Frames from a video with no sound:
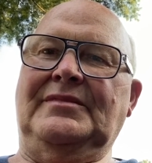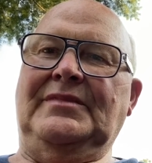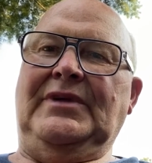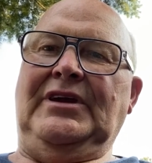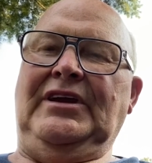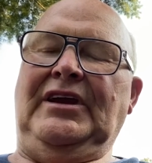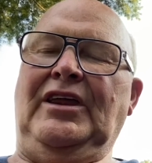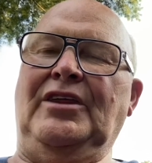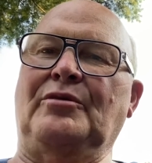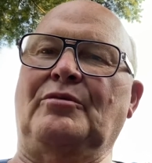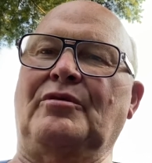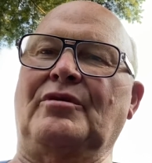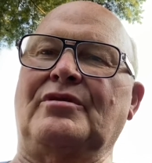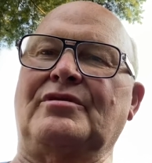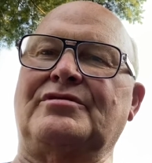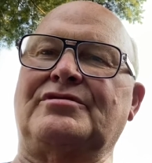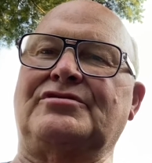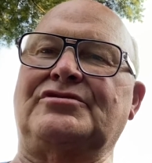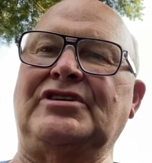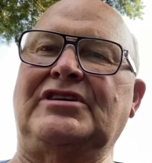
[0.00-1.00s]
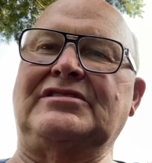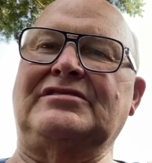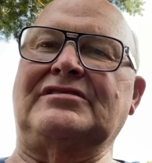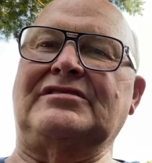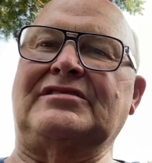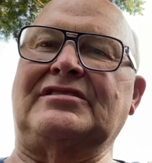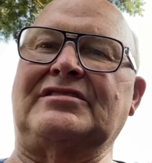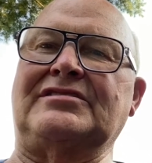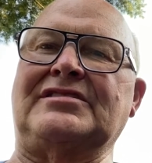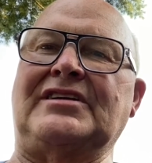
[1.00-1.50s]
In other words, Jesus
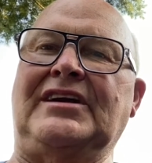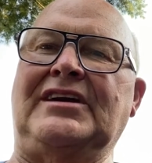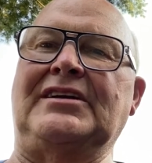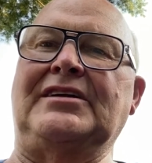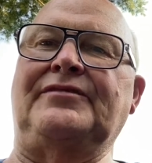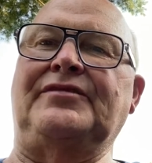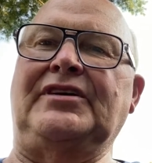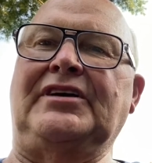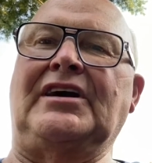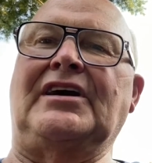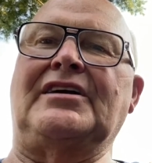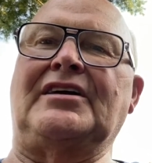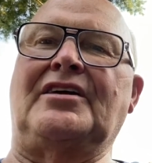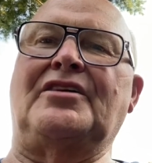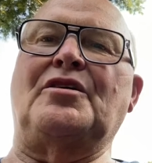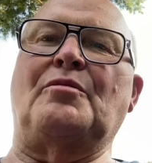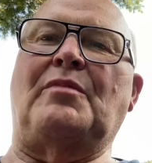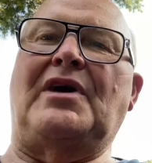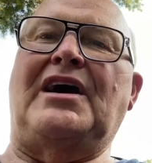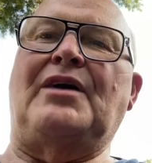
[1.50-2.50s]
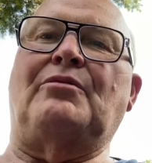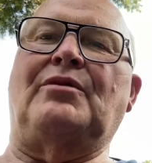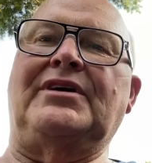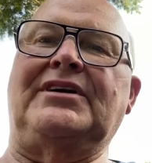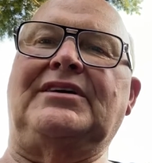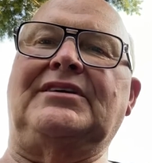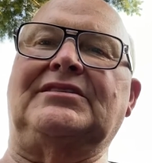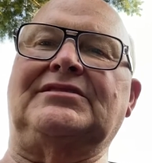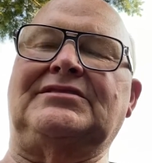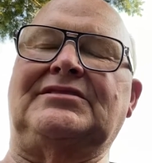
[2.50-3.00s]
is saying, if you got under my
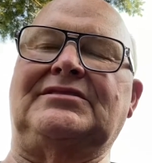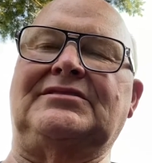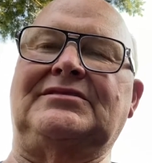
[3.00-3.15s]
wings